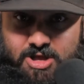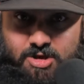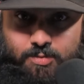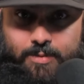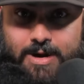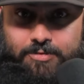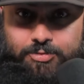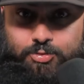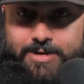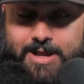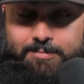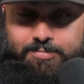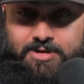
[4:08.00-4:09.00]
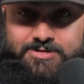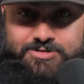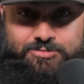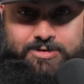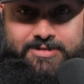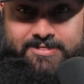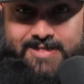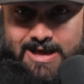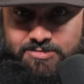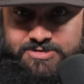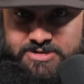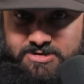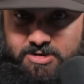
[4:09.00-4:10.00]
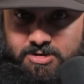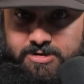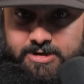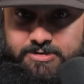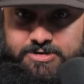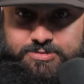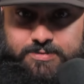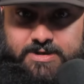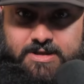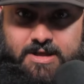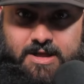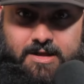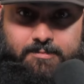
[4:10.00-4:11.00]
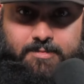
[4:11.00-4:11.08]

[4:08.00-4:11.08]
round 3 at plus 3,000 earlier this week. But